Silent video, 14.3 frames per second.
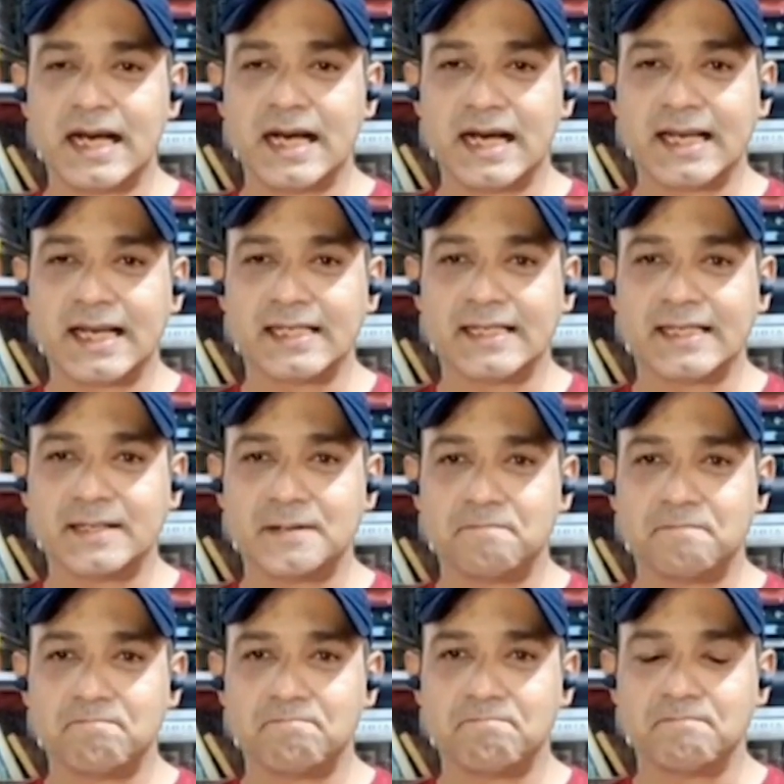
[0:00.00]
And
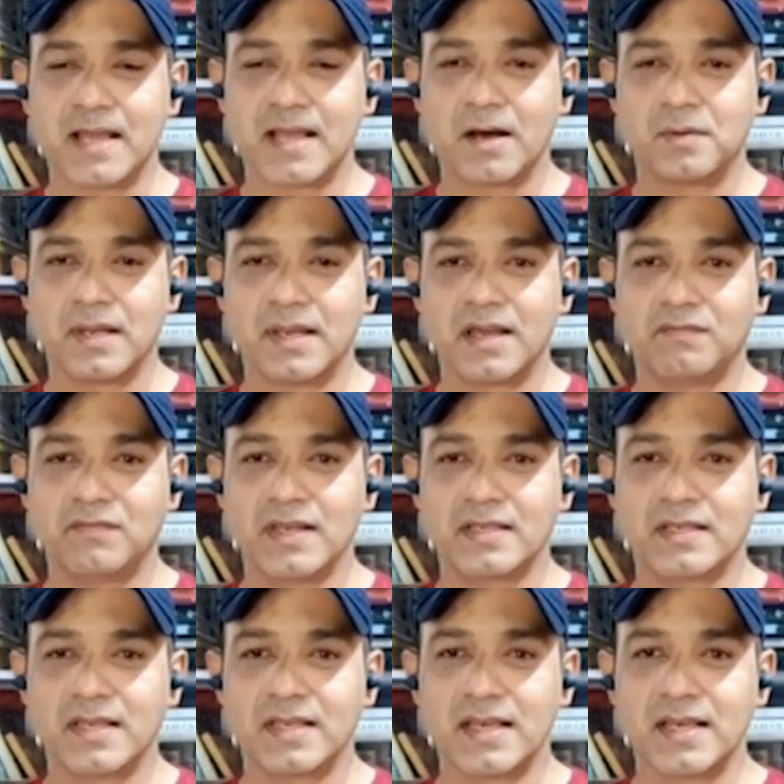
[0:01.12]
now
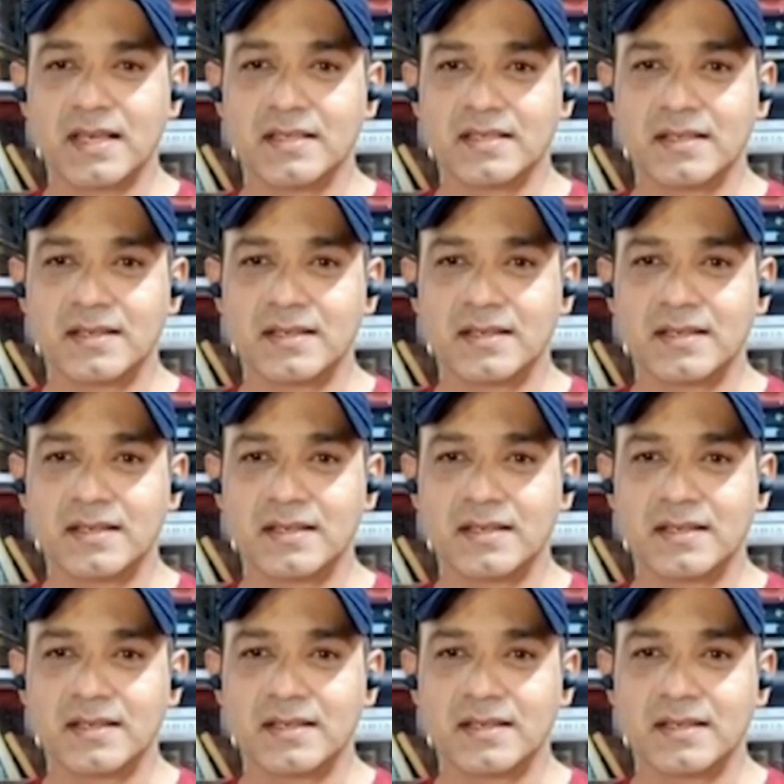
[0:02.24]
Netflix is